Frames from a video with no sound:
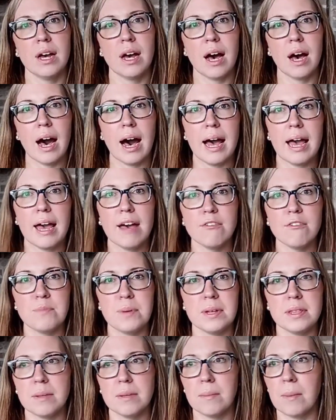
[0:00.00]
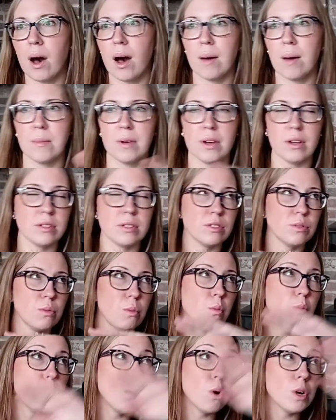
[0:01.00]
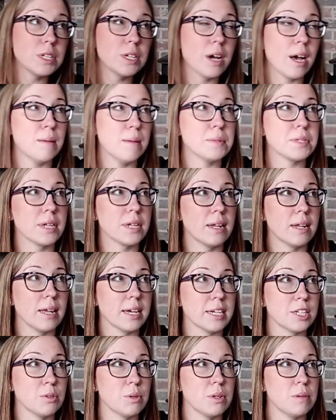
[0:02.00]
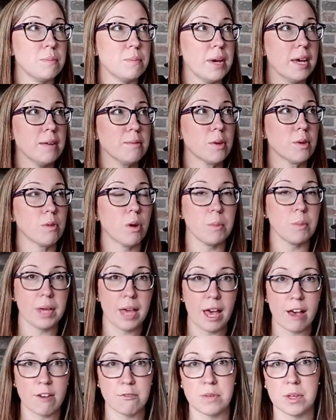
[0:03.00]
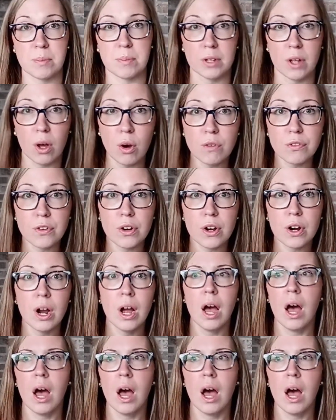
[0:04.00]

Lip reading: I have been the mom more times than I like to admit where when we have people over,